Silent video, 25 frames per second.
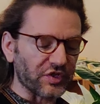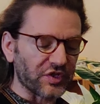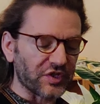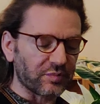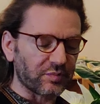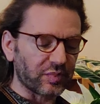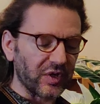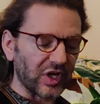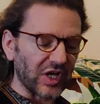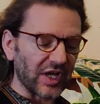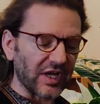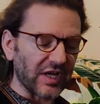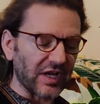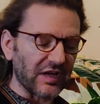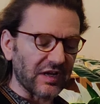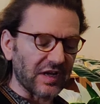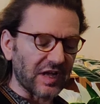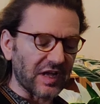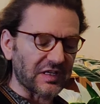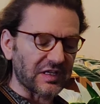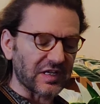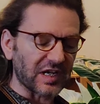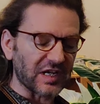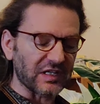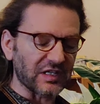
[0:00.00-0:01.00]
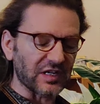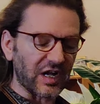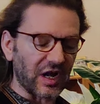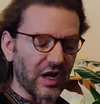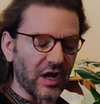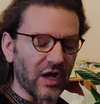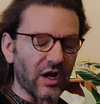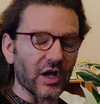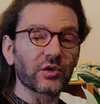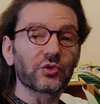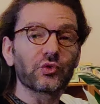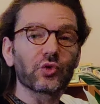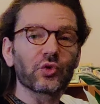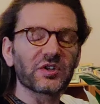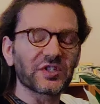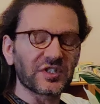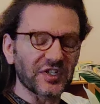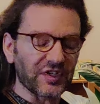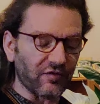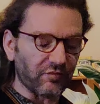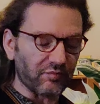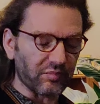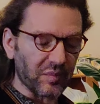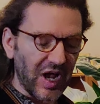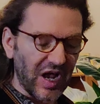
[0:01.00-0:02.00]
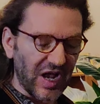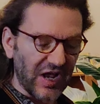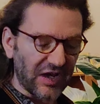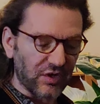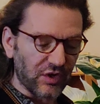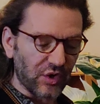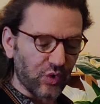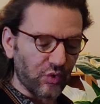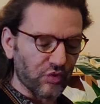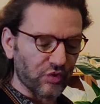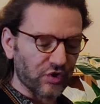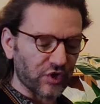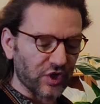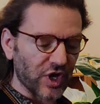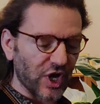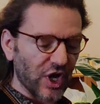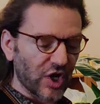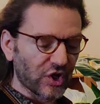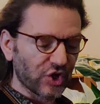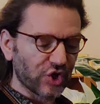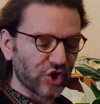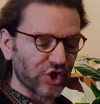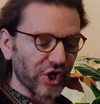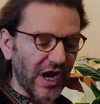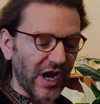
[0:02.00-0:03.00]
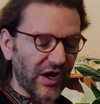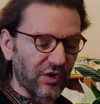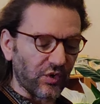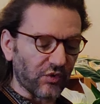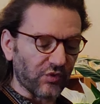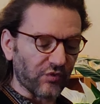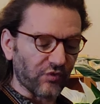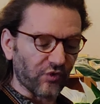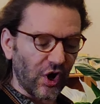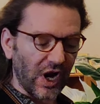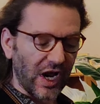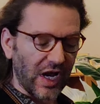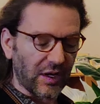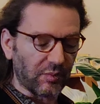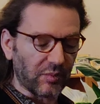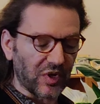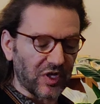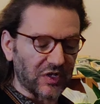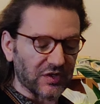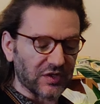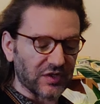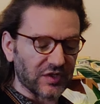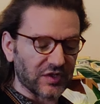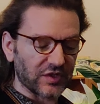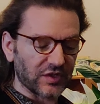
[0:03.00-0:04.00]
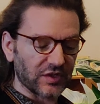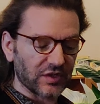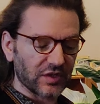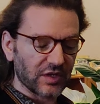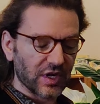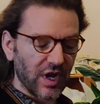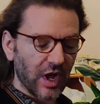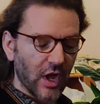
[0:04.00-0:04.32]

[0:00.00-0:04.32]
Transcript: splitting it into hundreds of minute, shattered fragments.